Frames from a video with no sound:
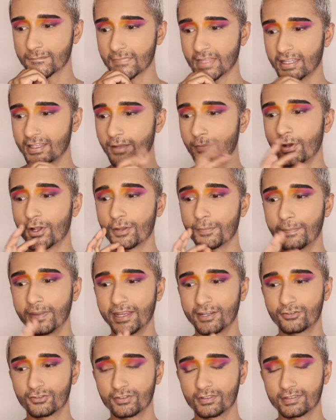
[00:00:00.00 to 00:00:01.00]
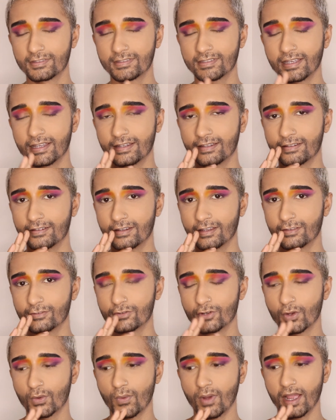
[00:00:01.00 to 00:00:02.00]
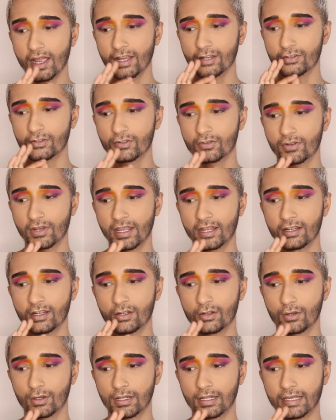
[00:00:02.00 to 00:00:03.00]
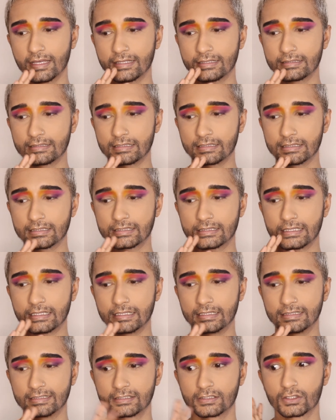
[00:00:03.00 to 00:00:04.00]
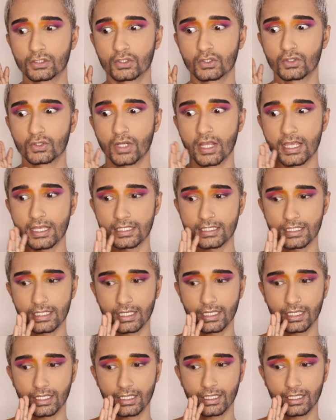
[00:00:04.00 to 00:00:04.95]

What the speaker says: the amount of patience that is required to create a look like this is crazy.